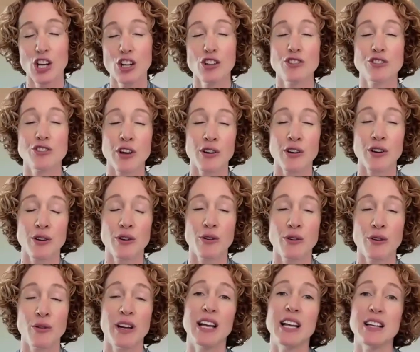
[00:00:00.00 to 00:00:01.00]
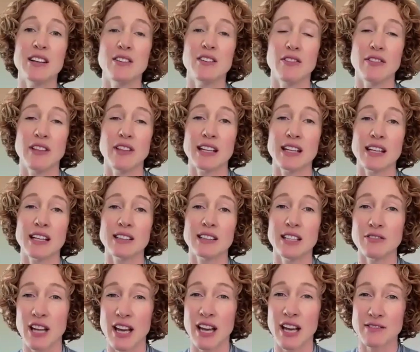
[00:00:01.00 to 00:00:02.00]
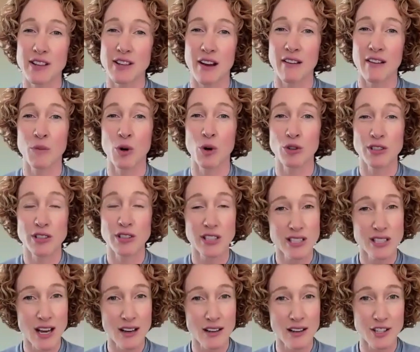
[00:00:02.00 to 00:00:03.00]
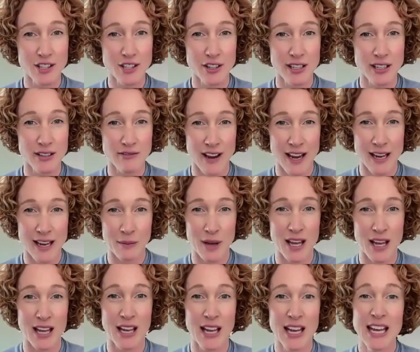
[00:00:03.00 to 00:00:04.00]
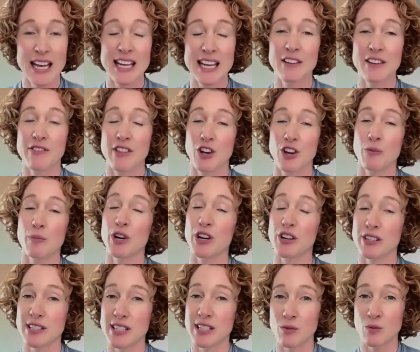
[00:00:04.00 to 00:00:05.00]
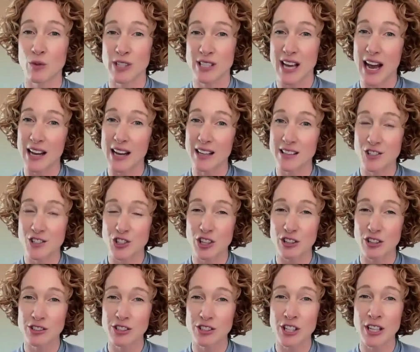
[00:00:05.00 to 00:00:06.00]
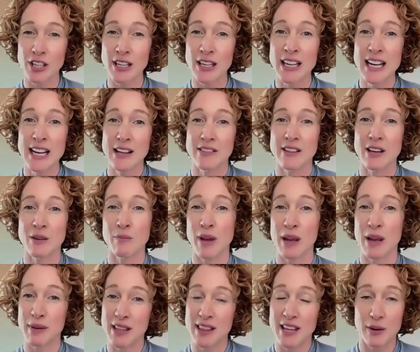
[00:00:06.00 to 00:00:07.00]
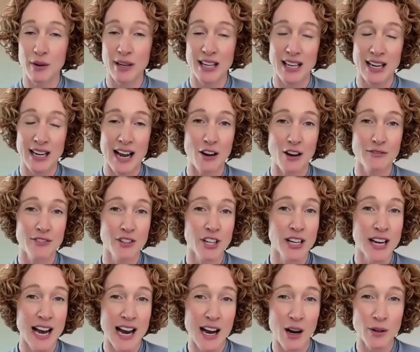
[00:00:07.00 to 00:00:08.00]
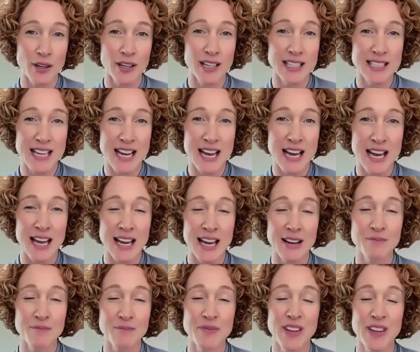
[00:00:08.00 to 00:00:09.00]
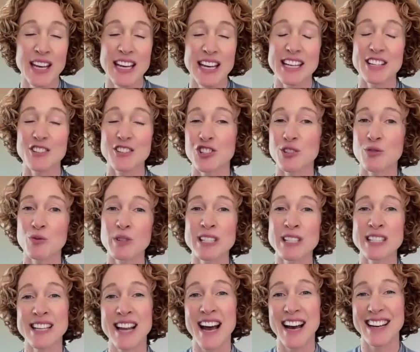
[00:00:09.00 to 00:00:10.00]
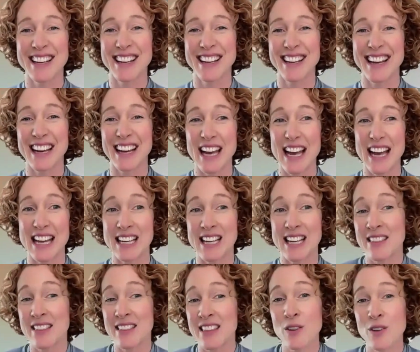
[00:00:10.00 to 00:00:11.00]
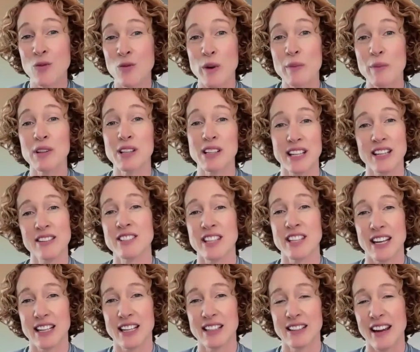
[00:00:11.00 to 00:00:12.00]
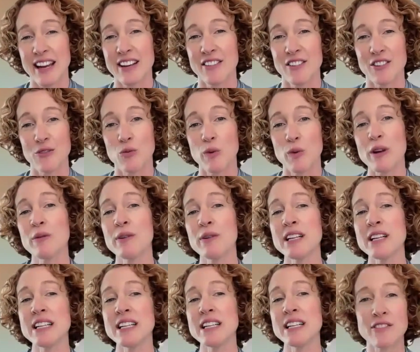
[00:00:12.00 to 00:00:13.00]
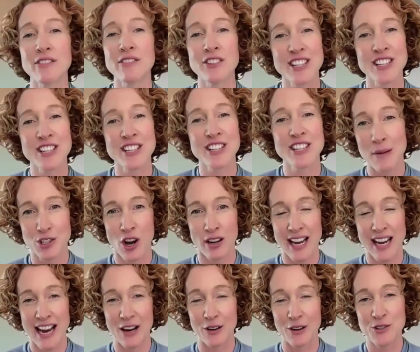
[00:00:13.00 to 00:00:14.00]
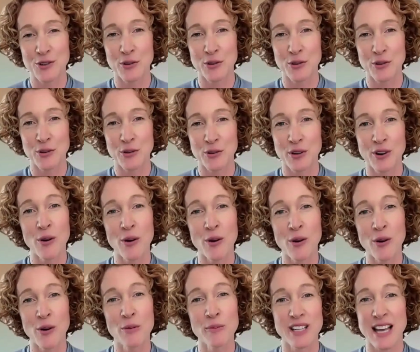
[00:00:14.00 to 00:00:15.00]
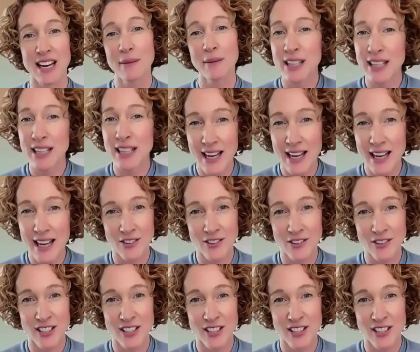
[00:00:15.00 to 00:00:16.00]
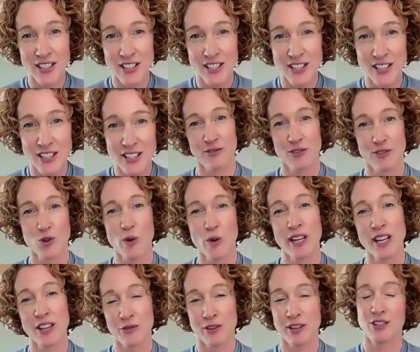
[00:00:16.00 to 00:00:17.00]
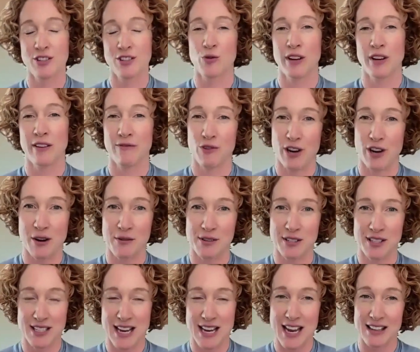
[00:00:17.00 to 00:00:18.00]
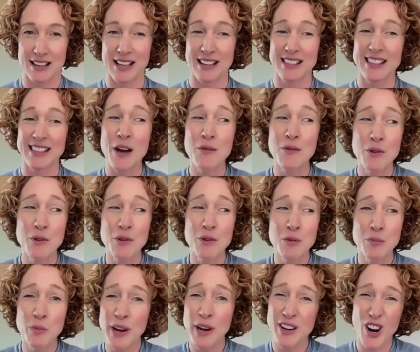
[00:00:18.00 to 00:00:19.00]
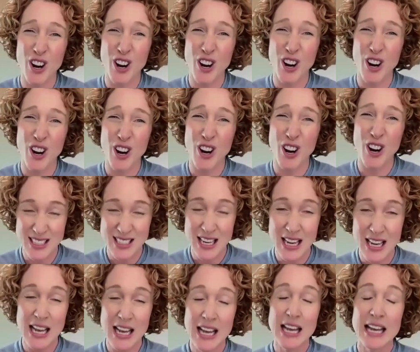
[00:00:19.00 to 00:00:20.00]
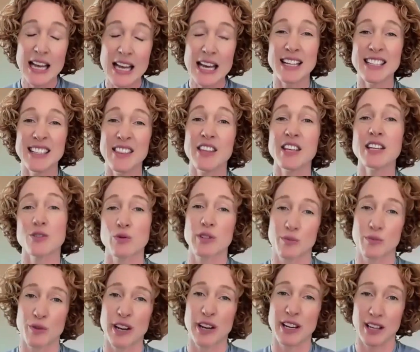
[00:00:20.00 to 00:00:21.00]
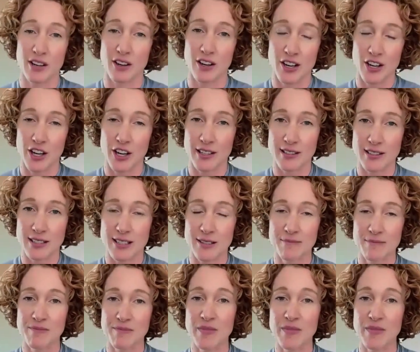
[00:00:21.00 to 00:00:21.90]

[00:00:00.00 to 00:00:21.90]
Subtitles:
So they lived lives of mostly solitary confinement. If their person was at the shelter, then maybe they would get out for an hour a day. It just was not anything that we believed in. Like, we would never adopt a dog out to a home that said, I'm going to kennel this dog for 23 to 24 hours a day. Like, that would break our hearts. And this was breaking our hearts.